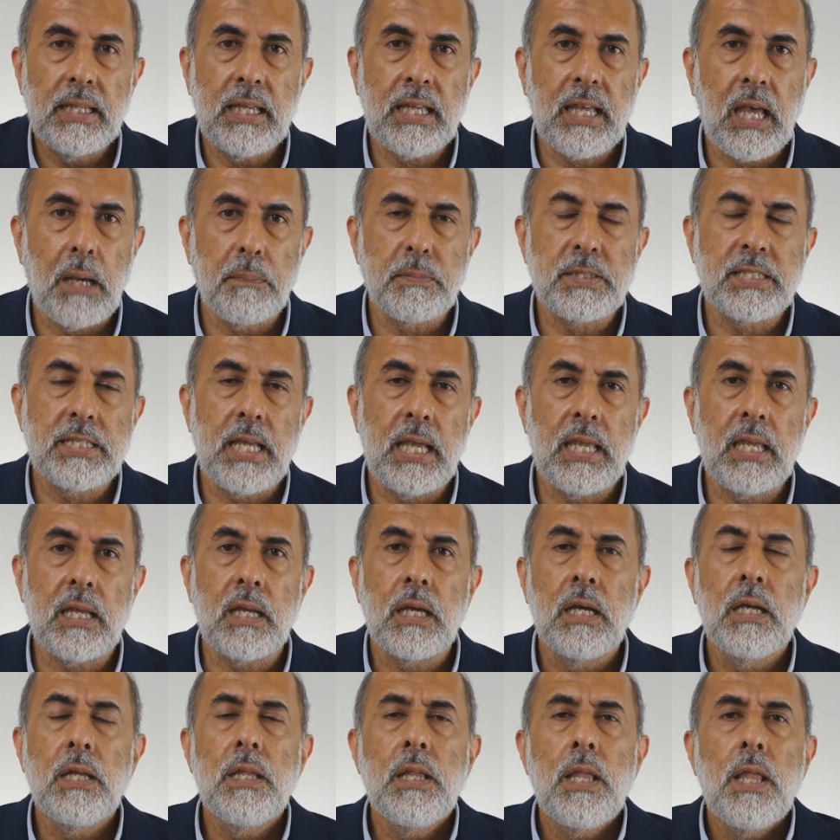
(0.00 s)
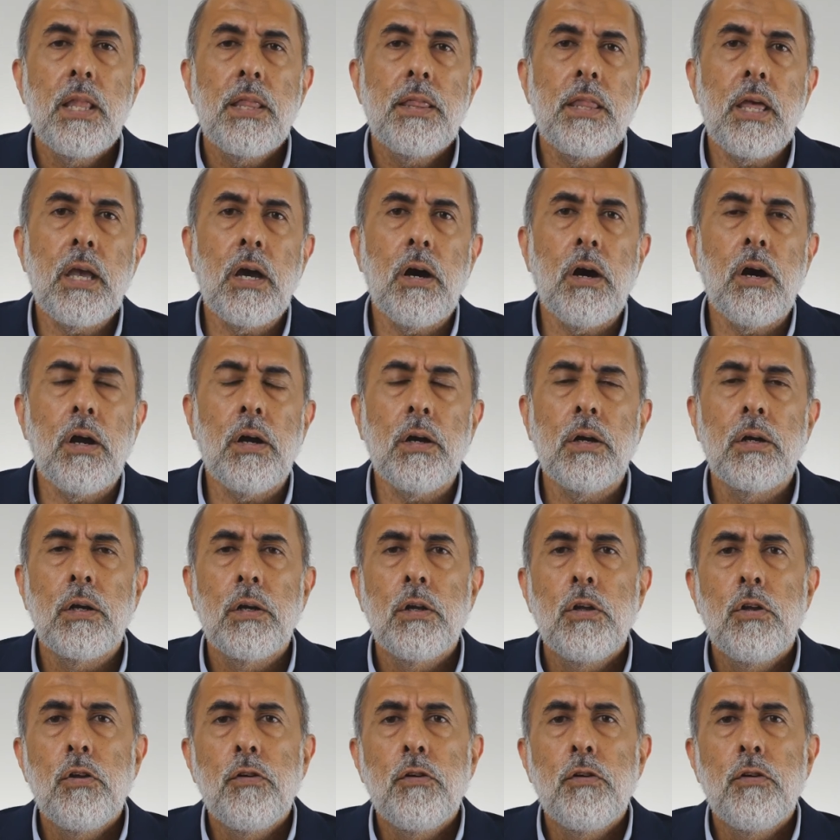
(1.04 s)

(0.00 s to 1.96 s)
He kept saying, they are